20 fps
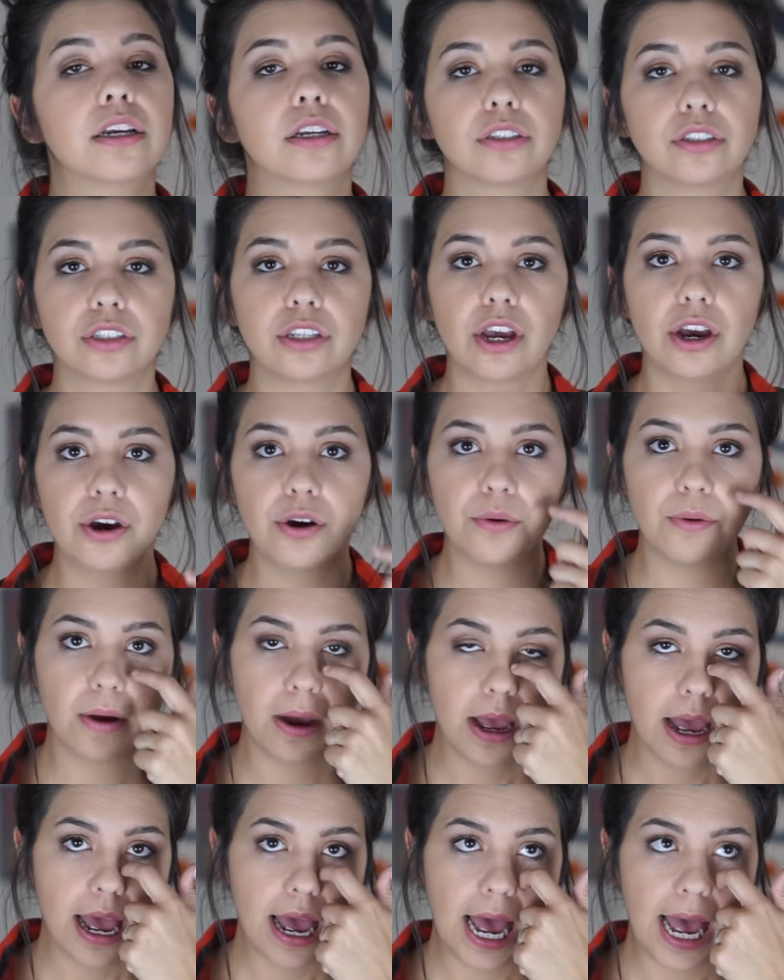So
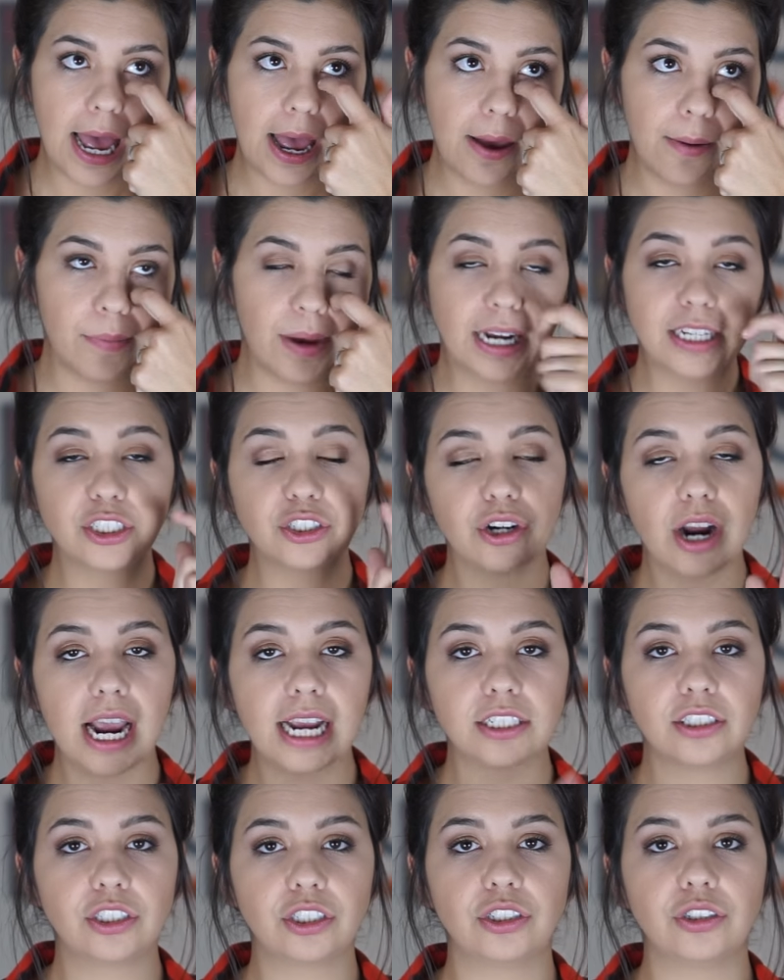um, I
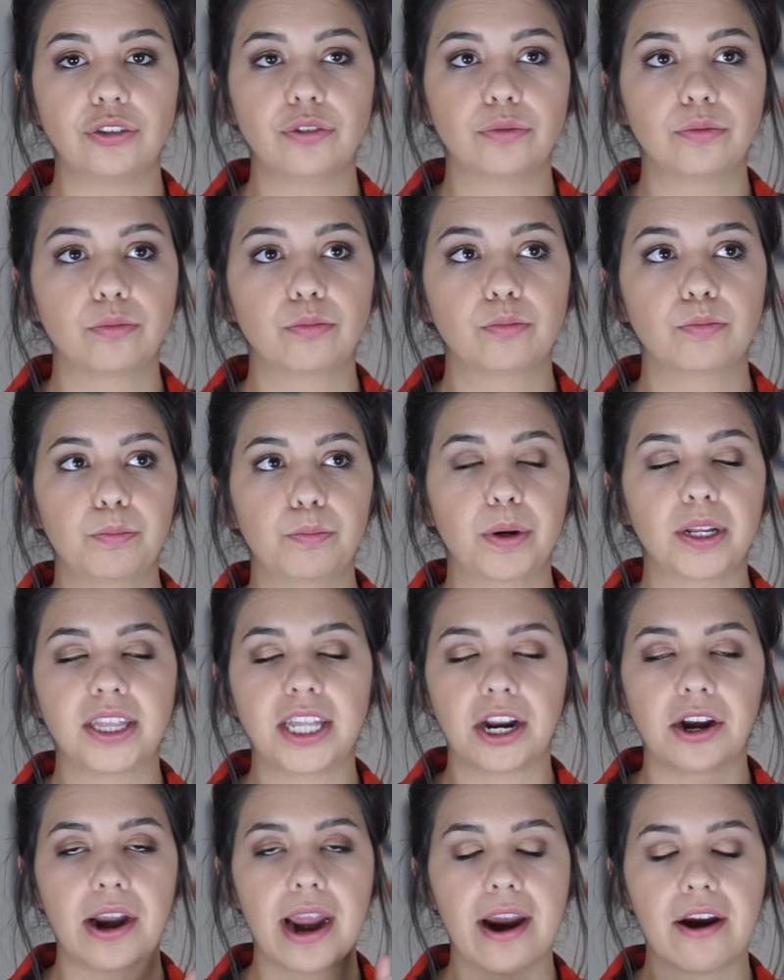try to put
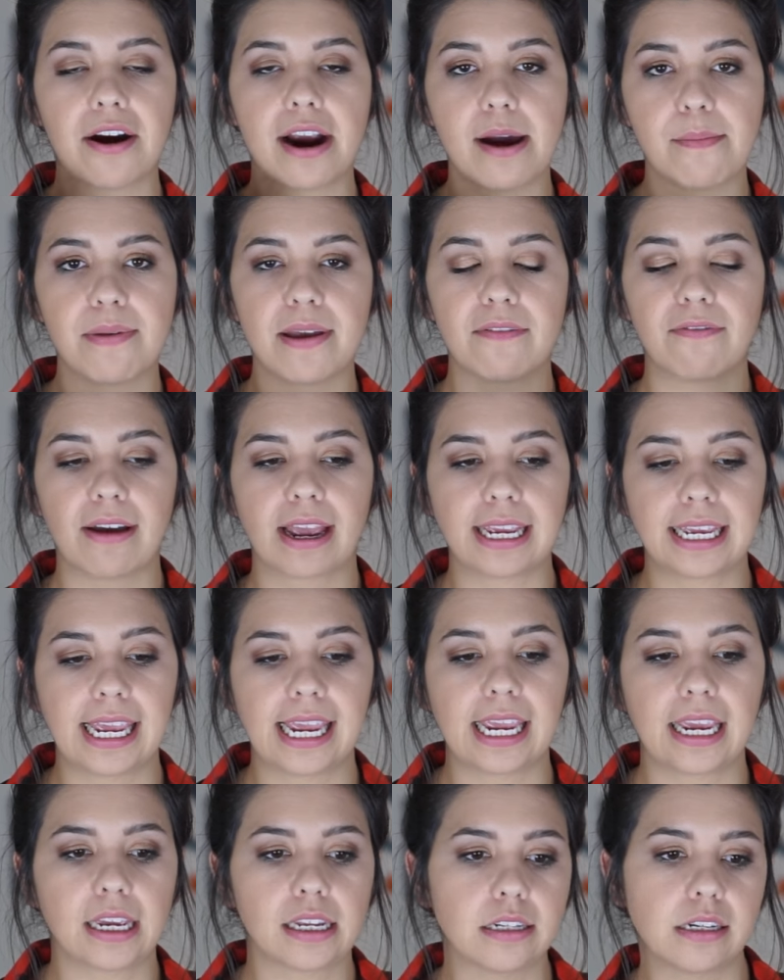their hair up if I
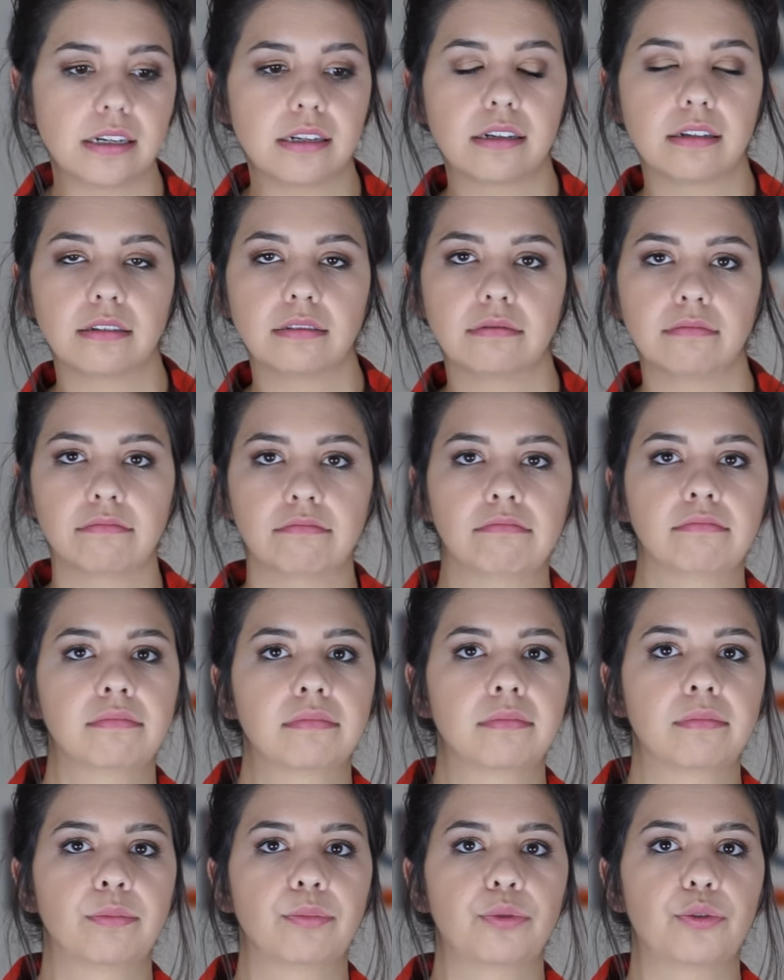can
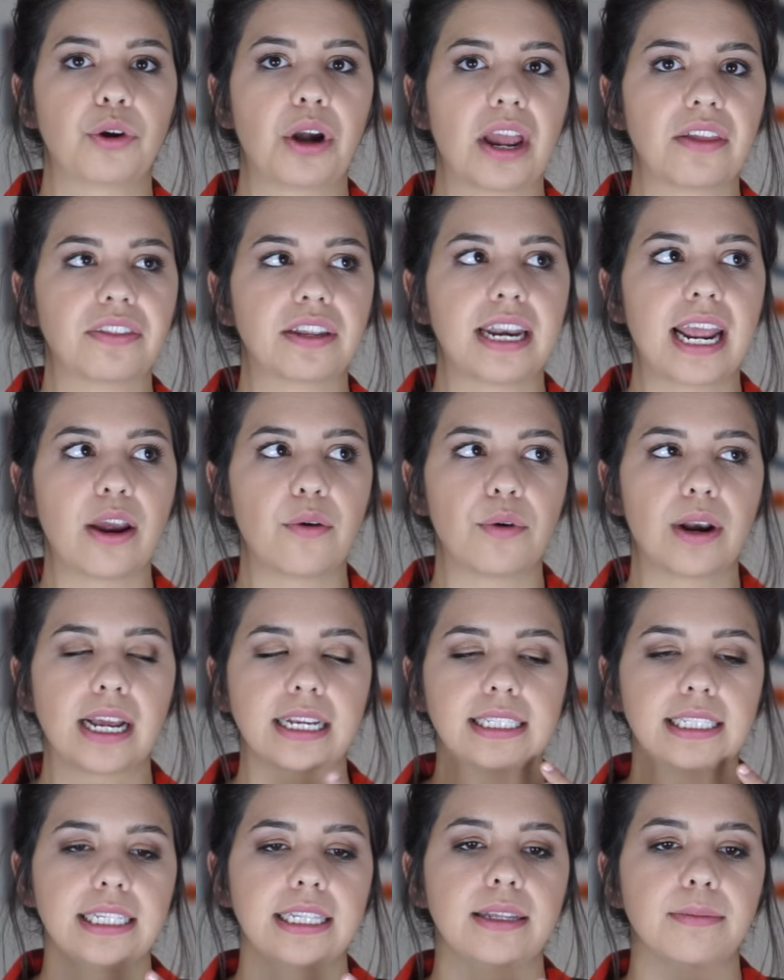throughout the day when I
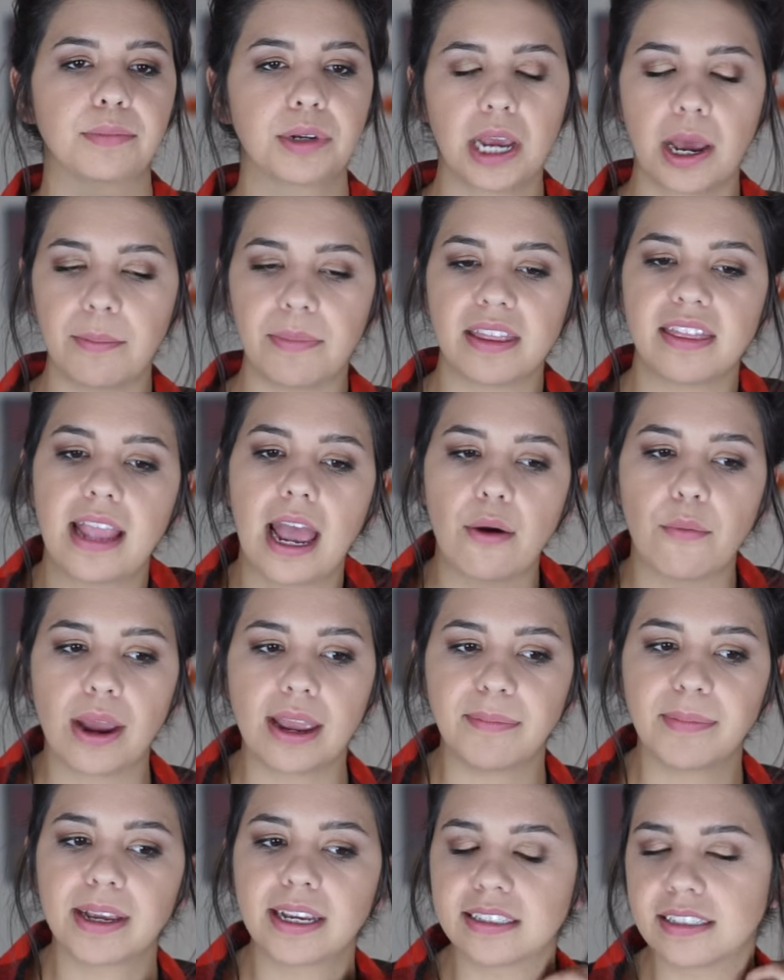see them come in that
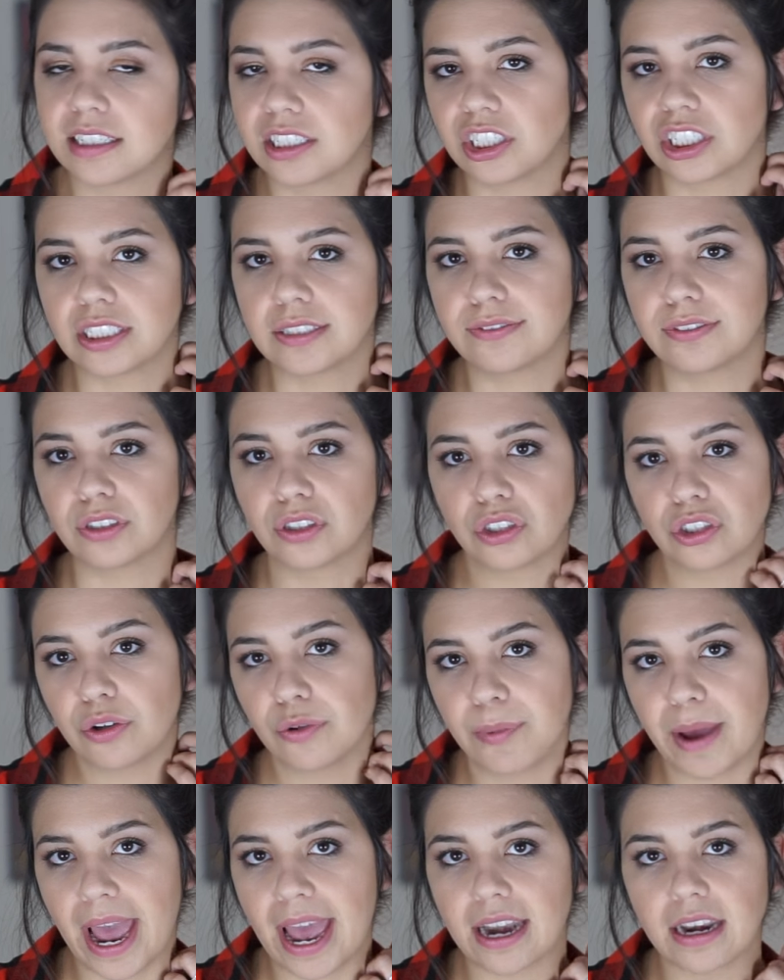way because I just feel so
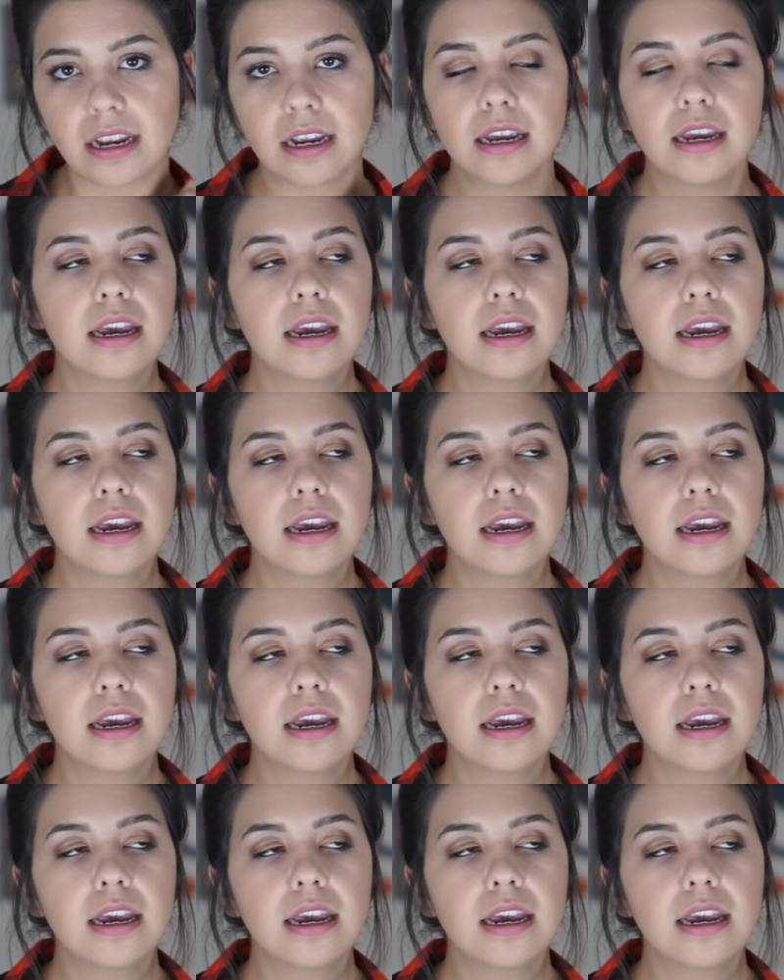bad.